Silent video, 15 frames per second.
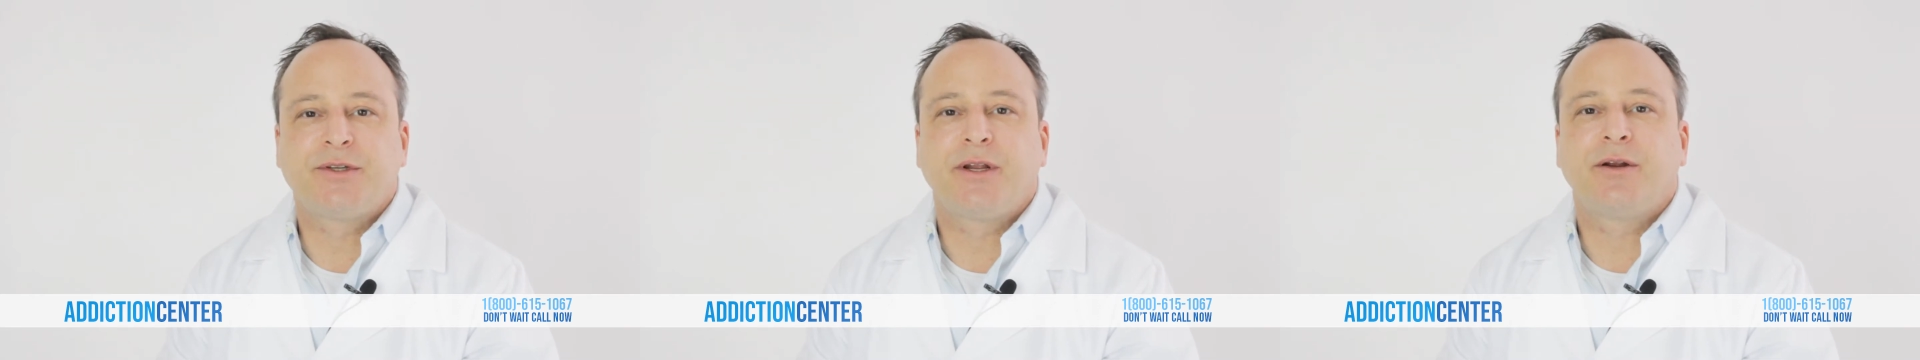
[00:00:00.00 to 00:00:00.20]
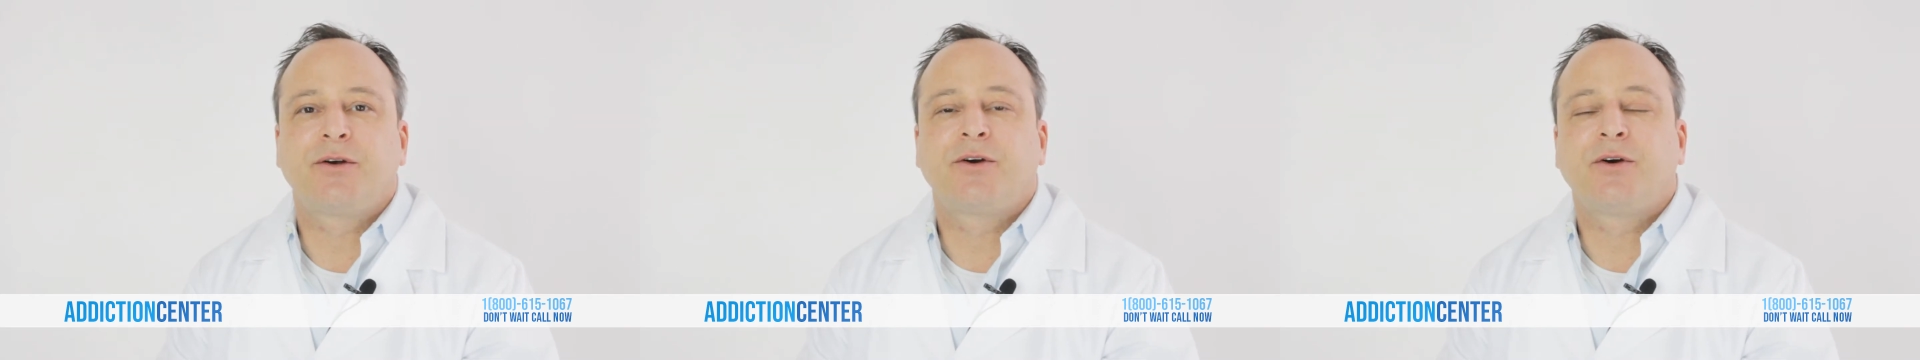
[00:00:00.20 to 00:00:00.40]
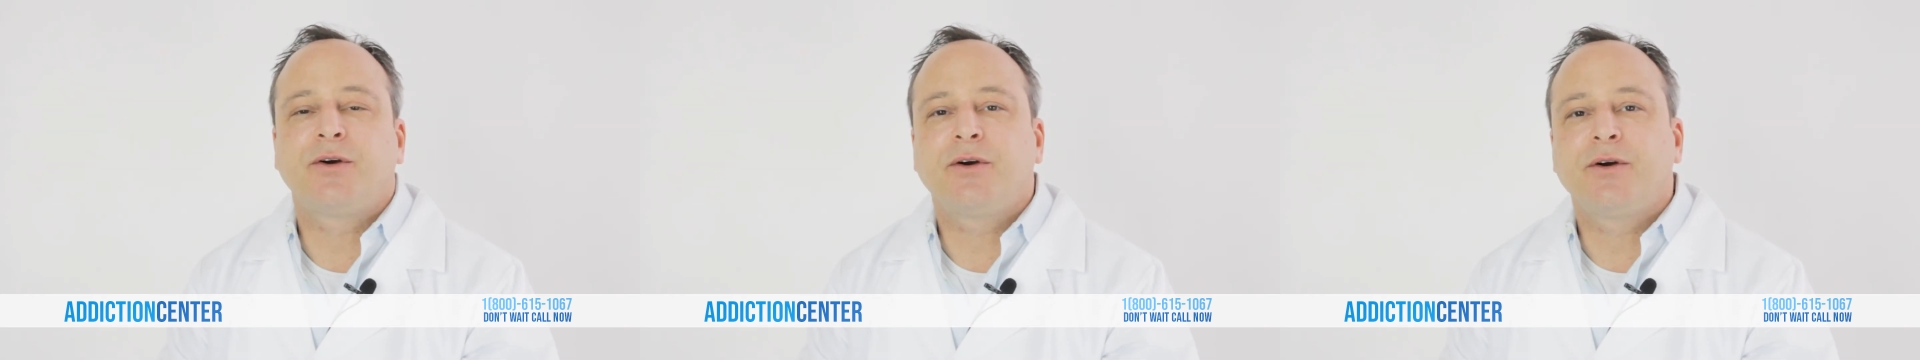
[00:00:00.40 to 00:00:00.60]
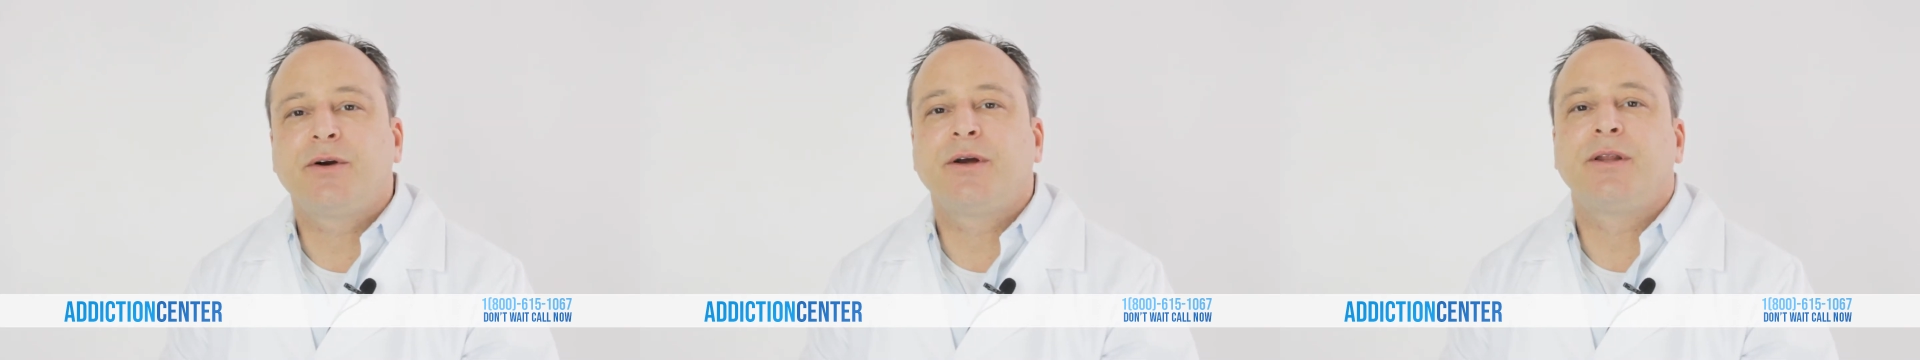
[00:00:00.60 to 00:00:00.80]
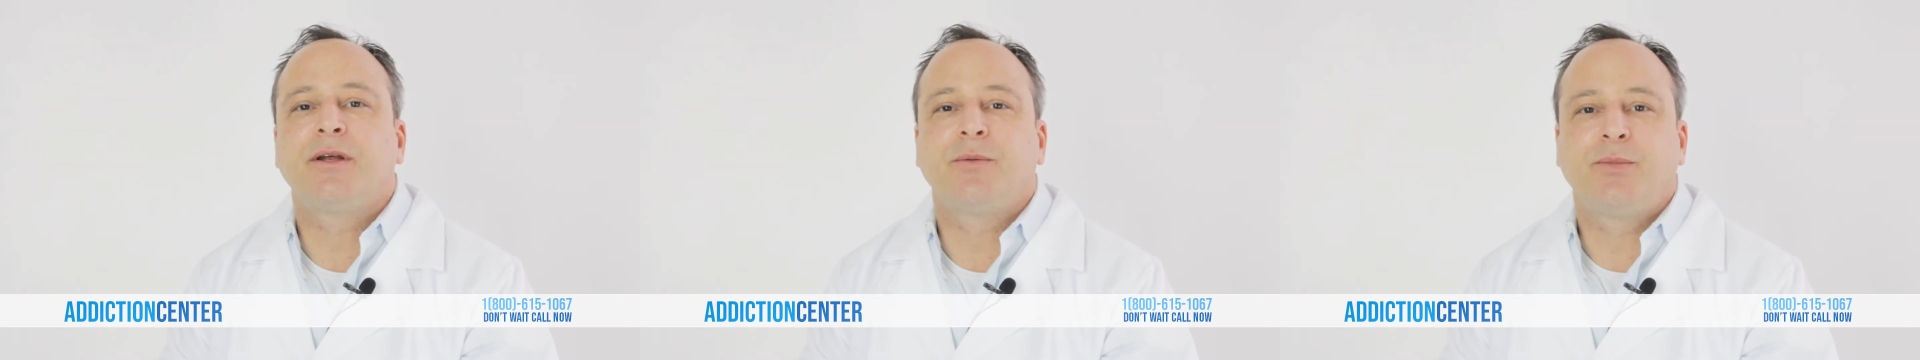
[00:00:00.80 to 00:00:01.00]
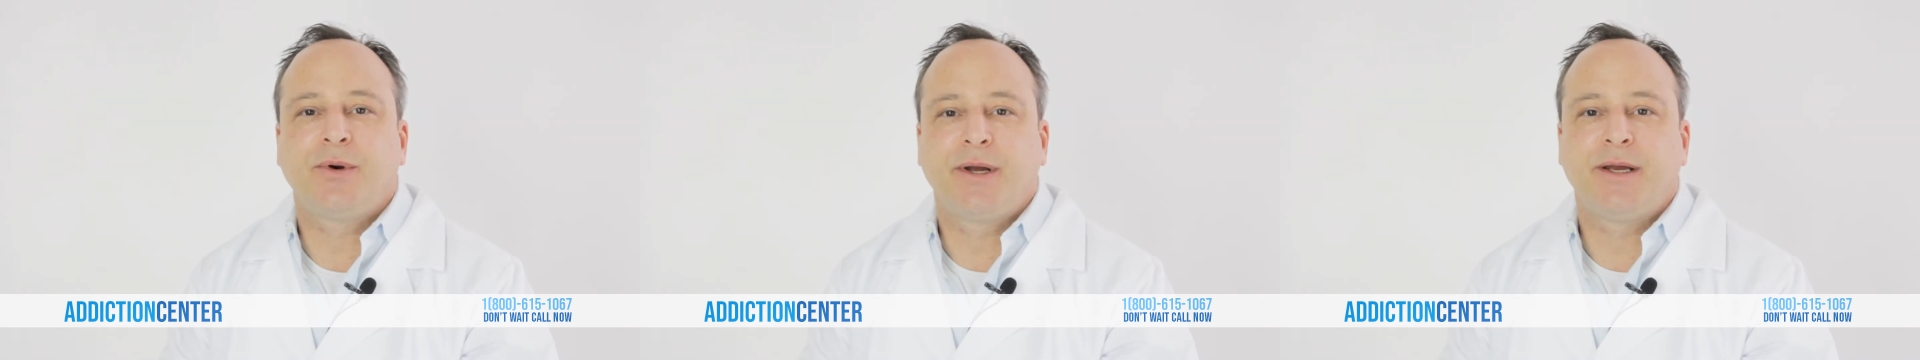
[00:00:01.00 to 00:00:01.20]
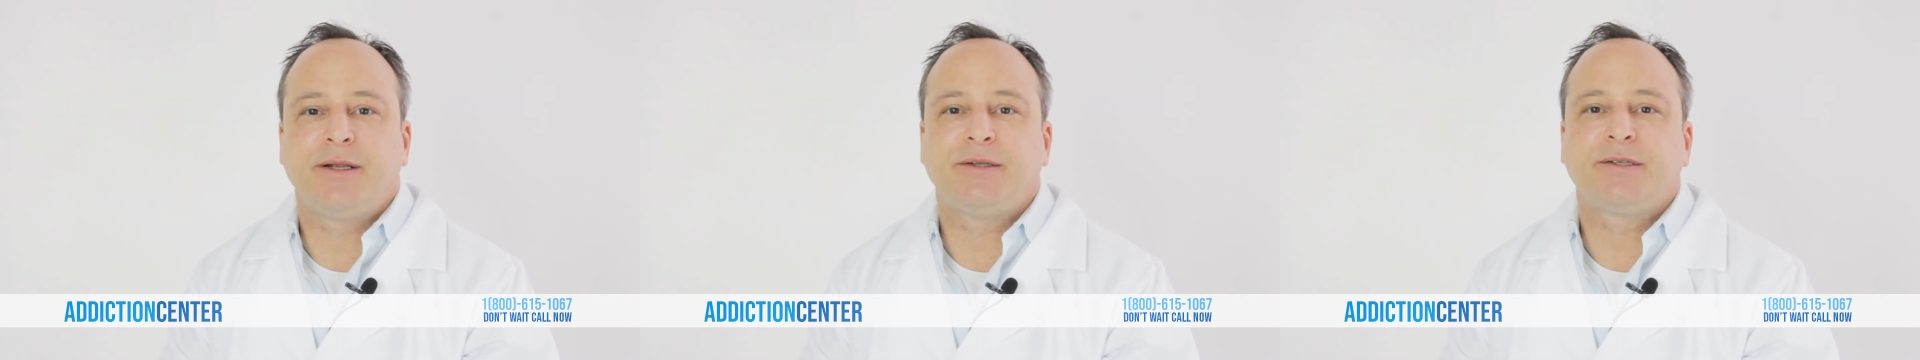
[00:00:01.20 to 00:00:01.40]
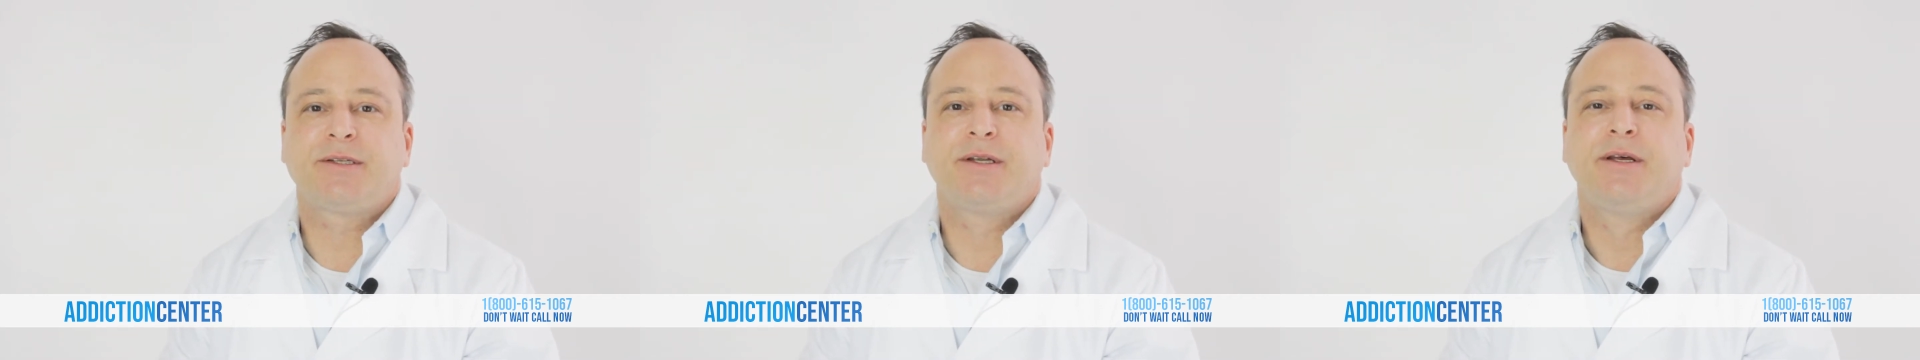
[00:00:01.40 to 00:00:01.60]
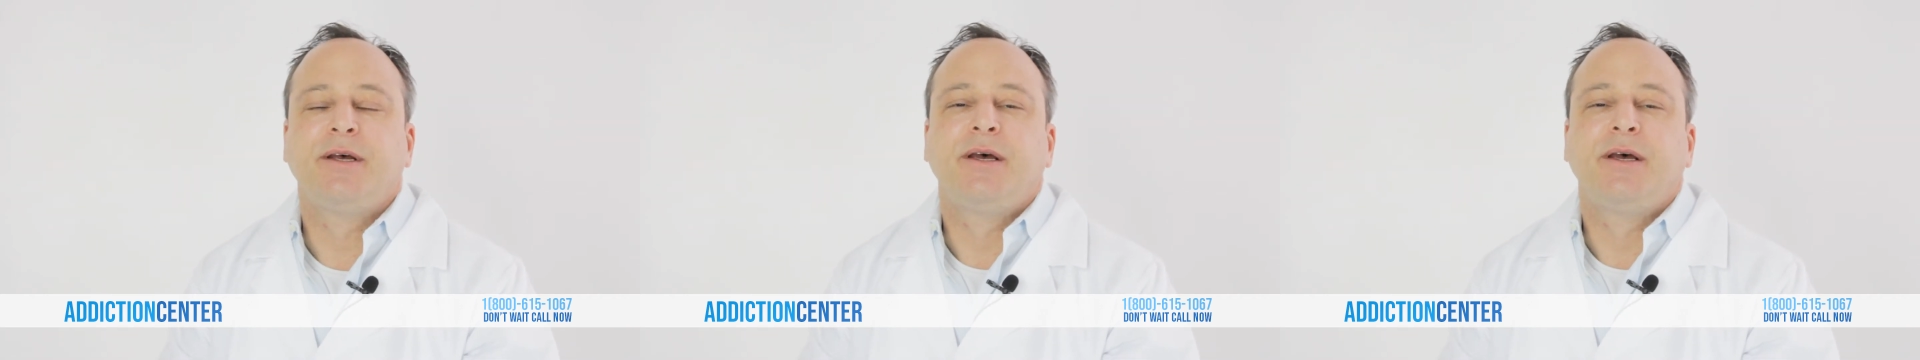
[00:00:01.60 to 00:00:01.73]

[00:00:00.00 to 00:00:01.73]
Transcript: that occur in their brains.